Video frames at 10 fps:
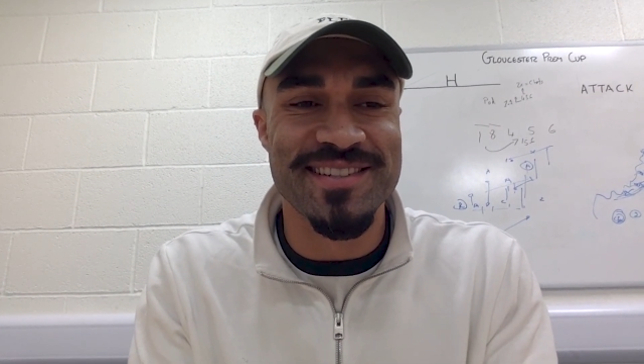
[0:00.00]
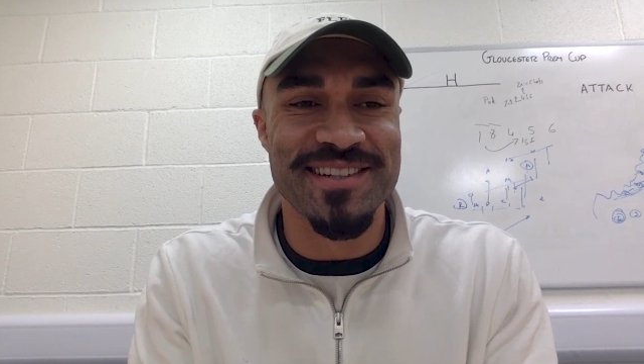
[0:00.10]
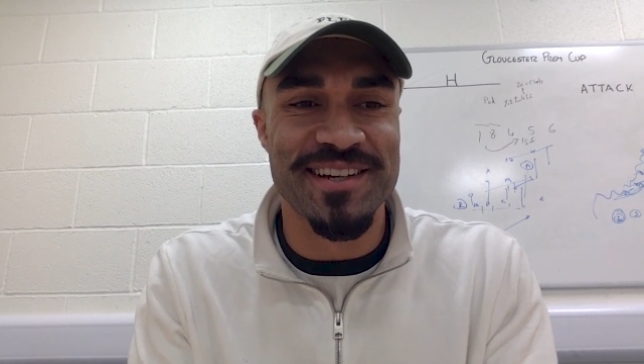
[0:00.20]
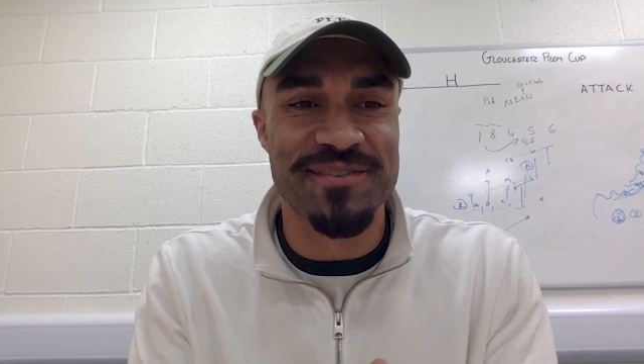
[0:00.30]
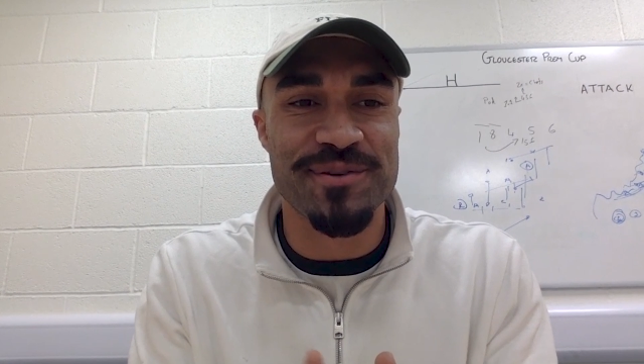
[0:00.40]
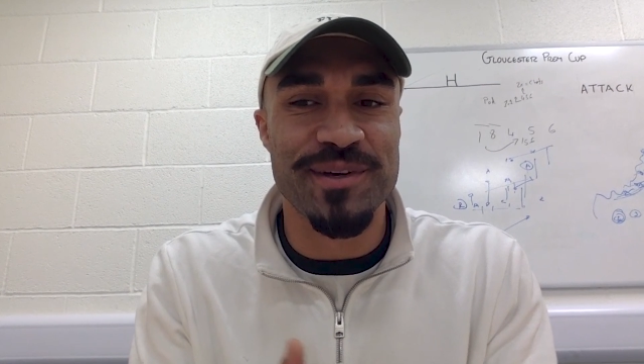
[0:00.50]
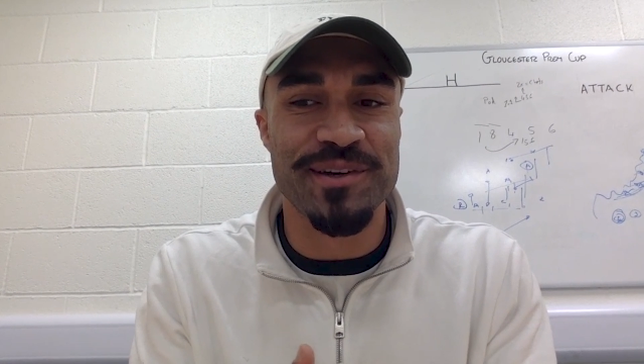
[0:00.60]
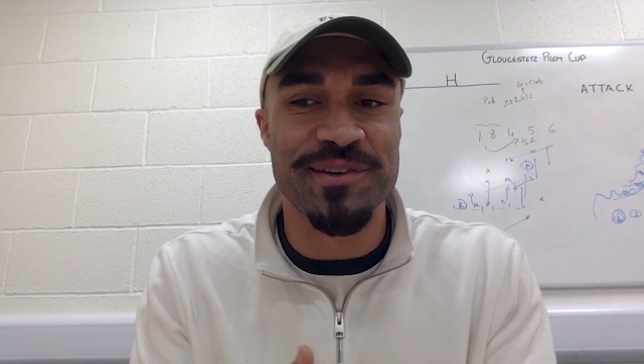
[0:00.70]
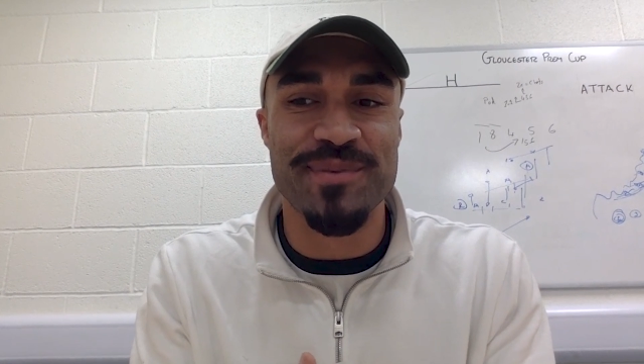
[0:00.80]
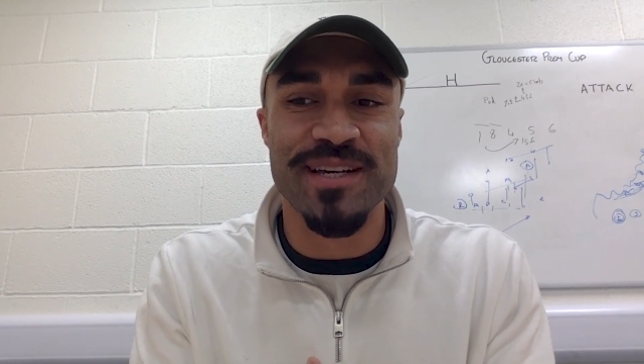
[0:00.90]
guys are going to have to
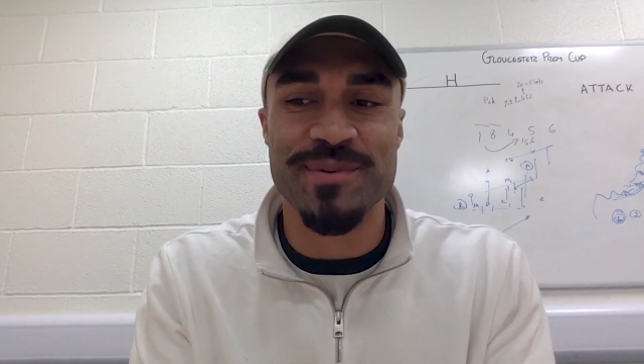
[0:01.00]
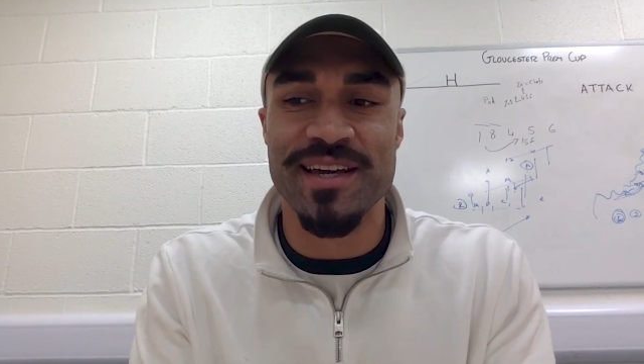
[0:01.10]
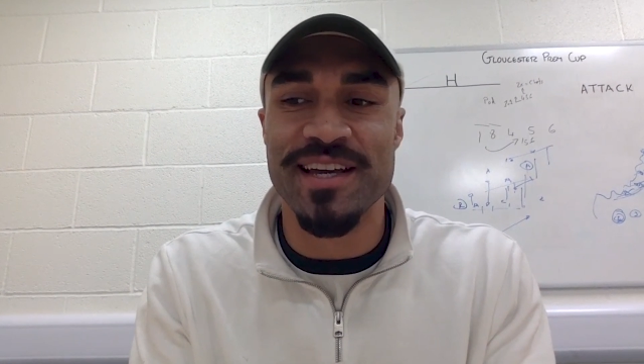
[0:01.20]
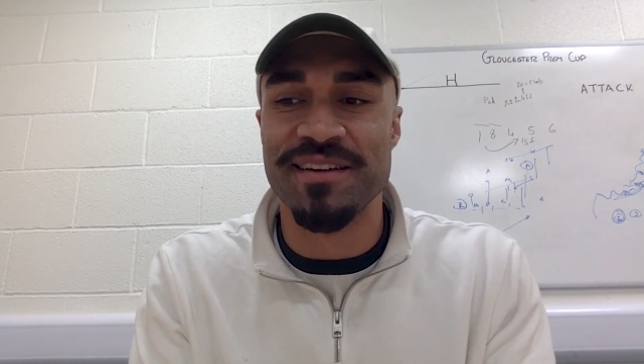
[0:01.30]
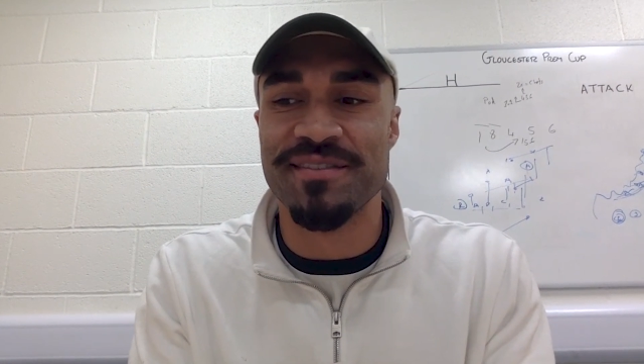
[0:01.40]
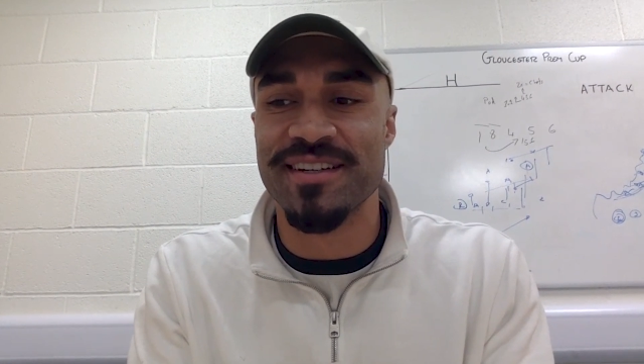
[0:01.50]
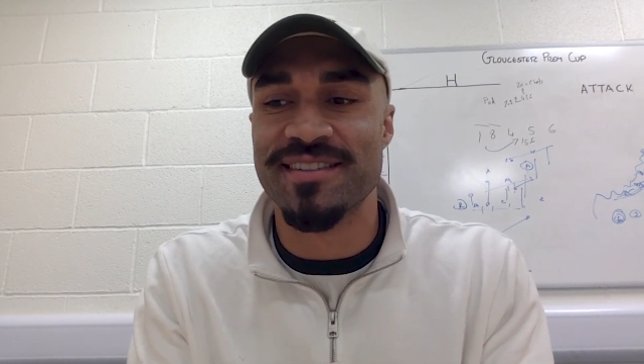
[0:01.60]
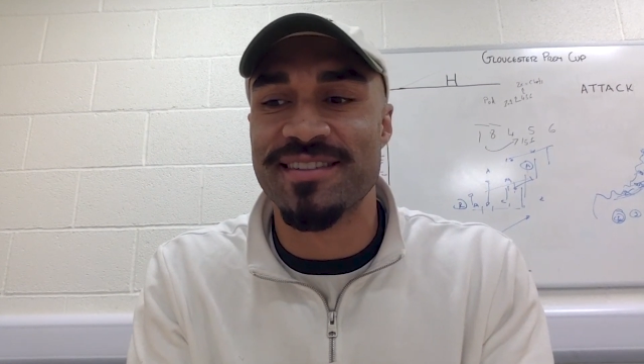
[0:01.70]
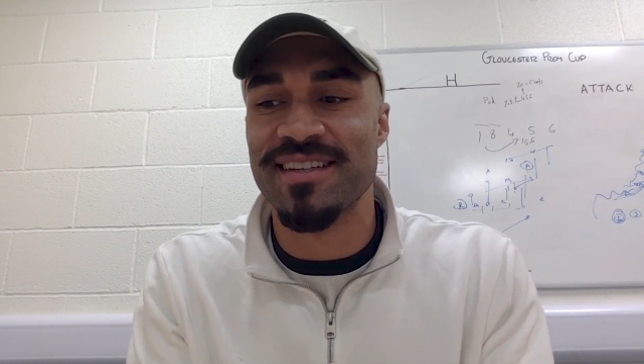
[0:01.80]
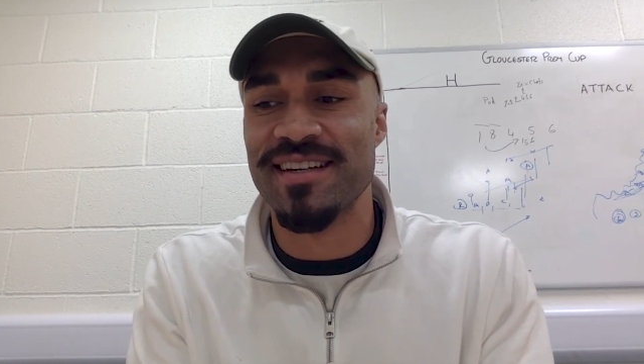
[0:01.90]
be on their best
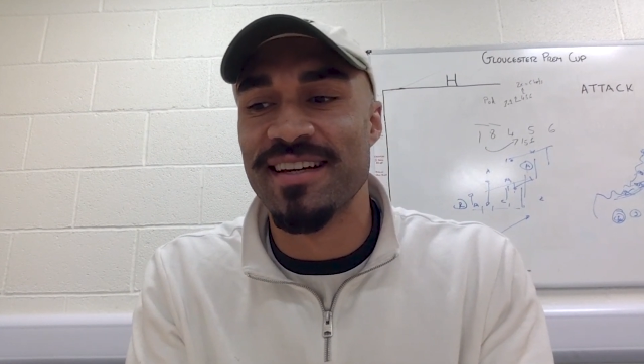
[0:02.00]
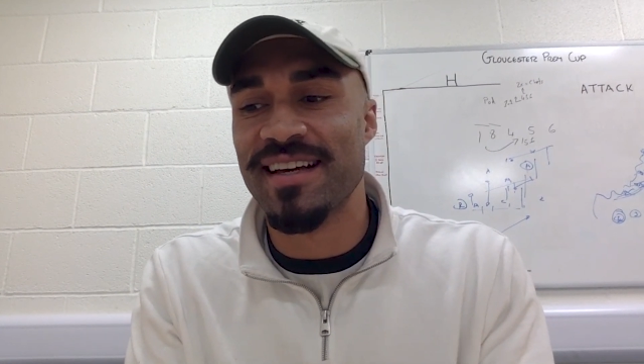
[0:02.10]
behaviours.